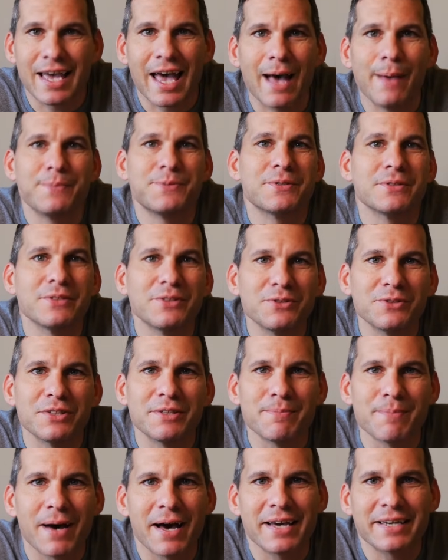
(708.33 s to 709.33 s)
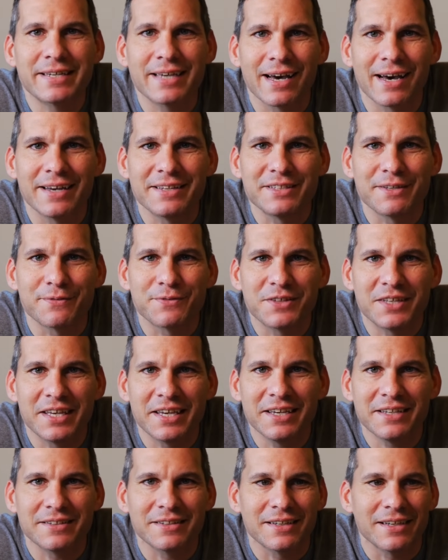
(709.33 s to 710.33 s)
absolutely my kind of
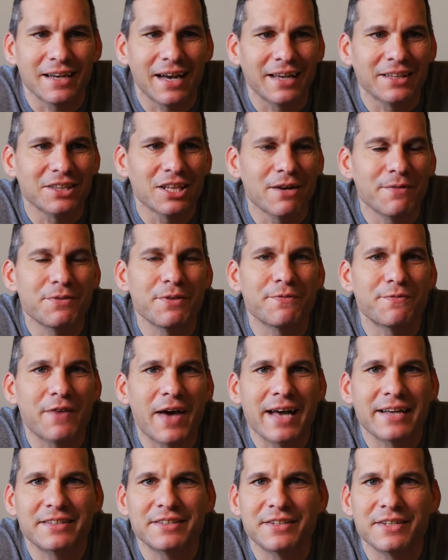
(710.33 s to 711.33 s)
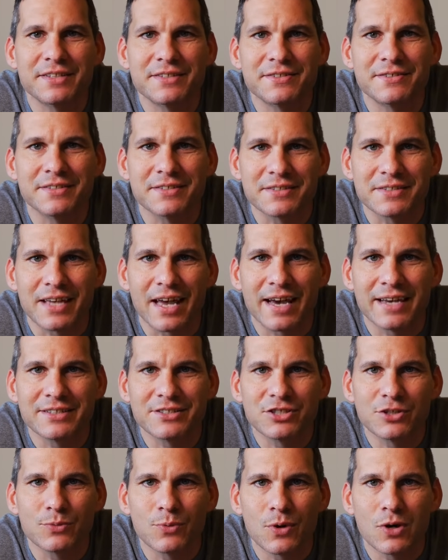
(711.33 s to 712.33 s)
kit. Uh, I love the fact that it's designed
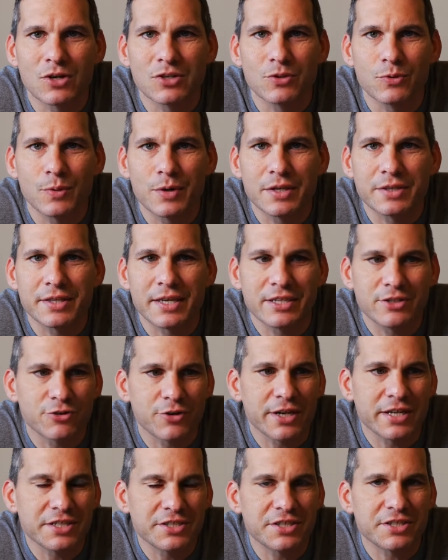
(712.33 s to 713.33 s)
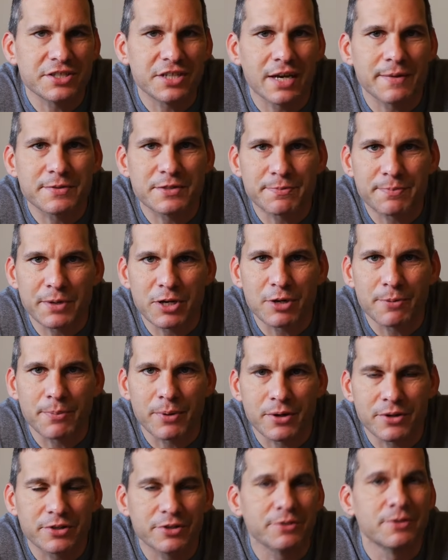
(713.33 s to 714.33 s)
to work with a Trangia type spirit
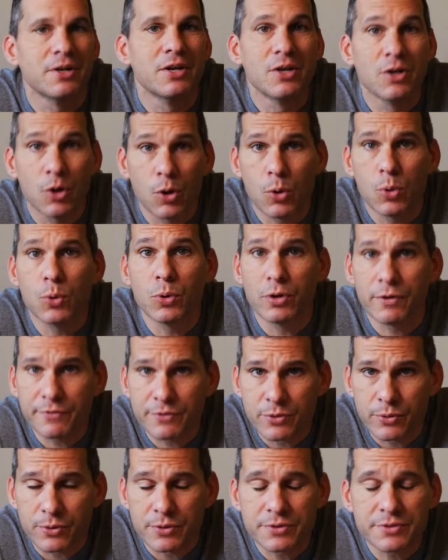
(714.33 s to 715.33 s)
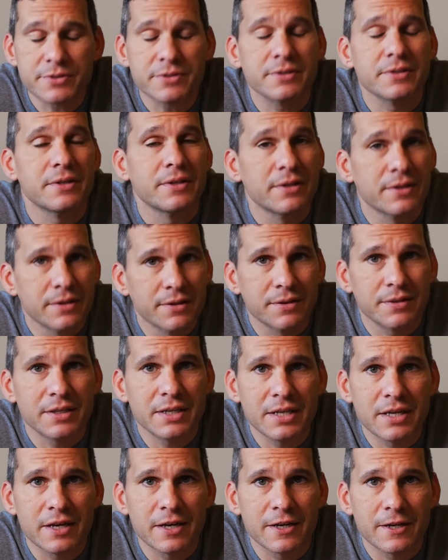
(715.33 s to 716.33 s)
burner or, of course,
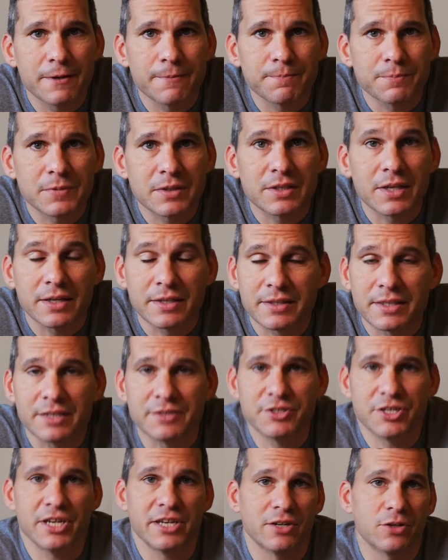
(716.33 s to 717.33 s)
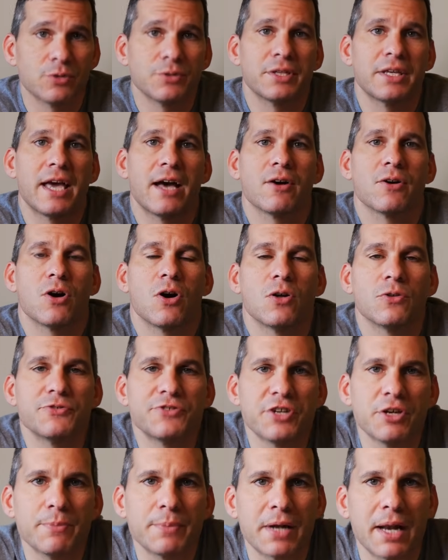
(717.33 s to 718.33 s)
the, um, the, the gel, the alcohol
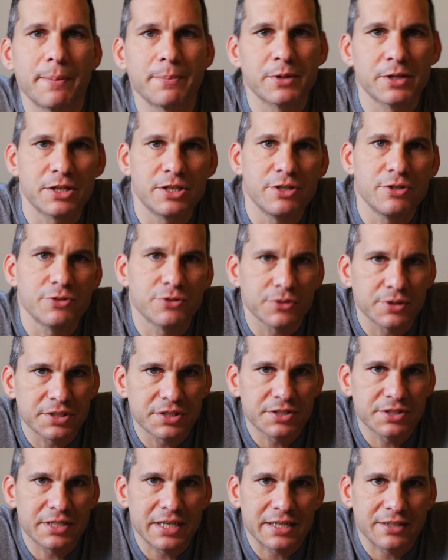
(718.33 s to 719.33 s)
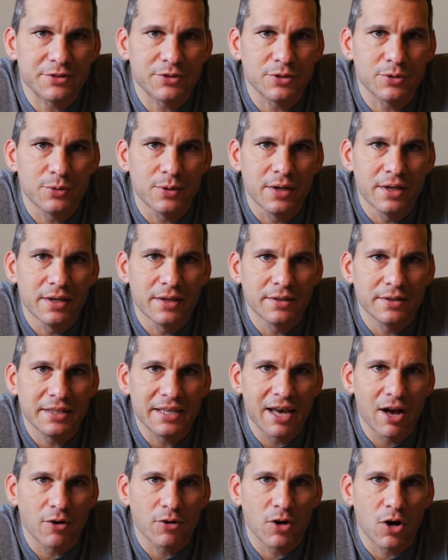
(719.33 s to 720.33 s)
gel, but I'm gonna usually stick to
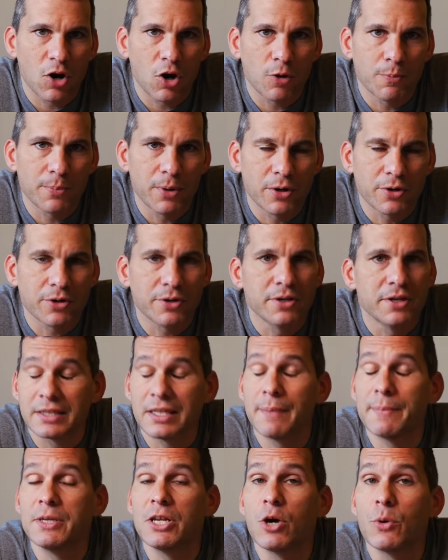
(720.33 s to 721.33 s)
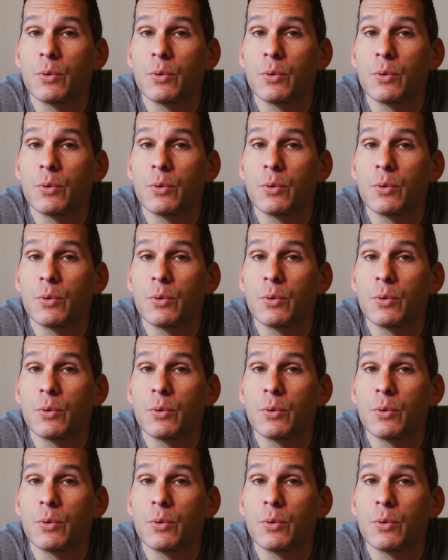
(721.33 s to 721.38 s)
the alcohol burner. Let me know